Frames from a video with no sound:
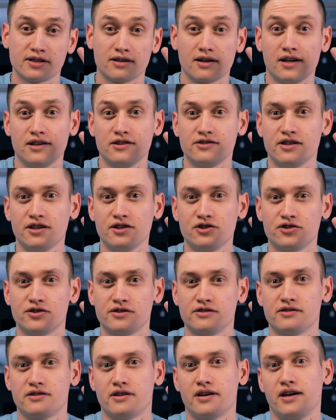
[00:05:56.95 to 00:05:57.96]

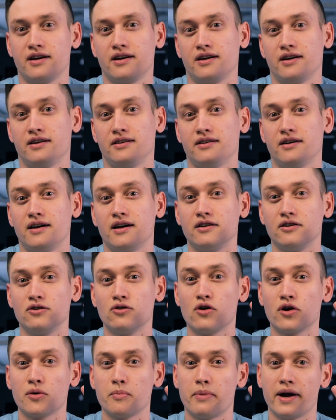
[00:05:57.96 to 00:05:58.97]
organizations like an
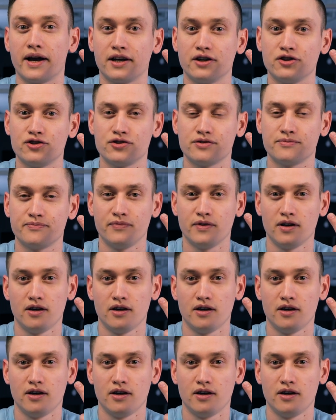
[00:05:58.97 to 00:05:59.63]
unlock package.